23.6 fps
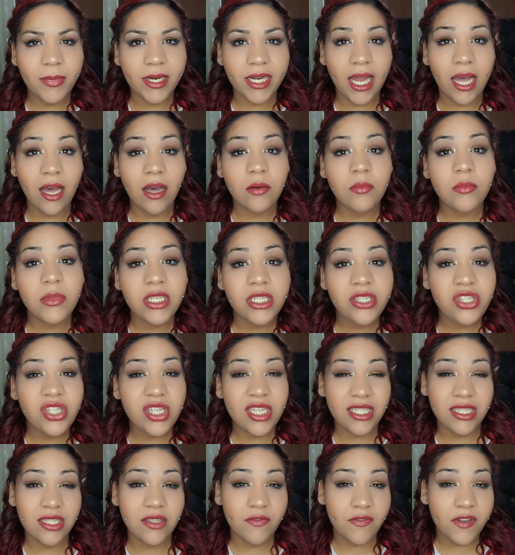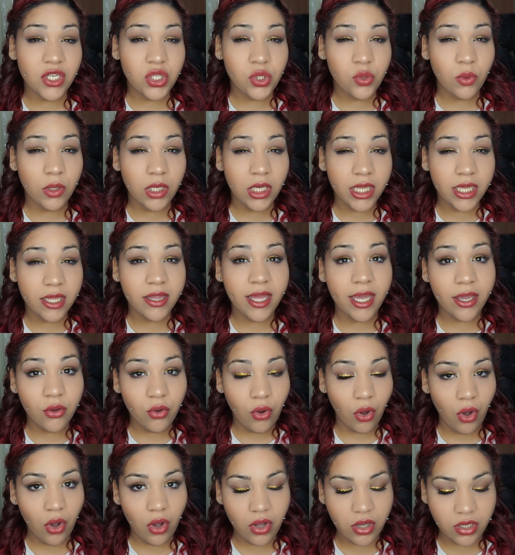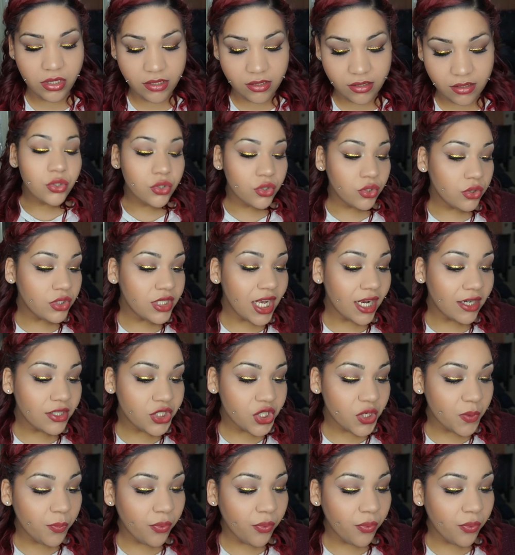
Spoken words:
and how much individually they cost. So Dr.